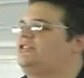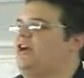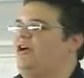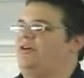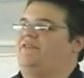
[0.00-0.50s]

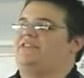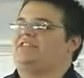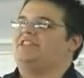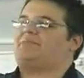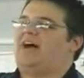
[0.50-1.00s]
So if
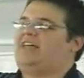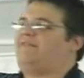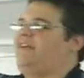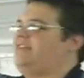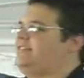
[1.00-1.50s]
you see a
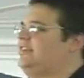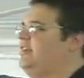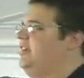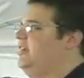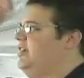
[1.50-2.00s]
smiley face,
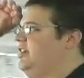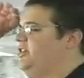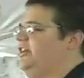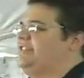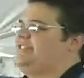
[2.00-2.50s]

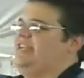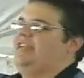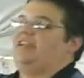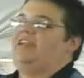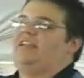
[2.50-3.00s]
you can
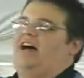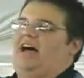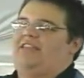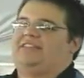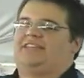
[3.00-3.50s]
see
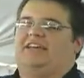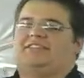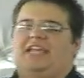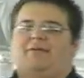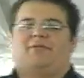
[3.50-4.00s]
the
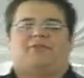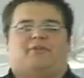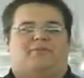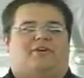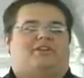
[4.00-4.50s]
sales table for the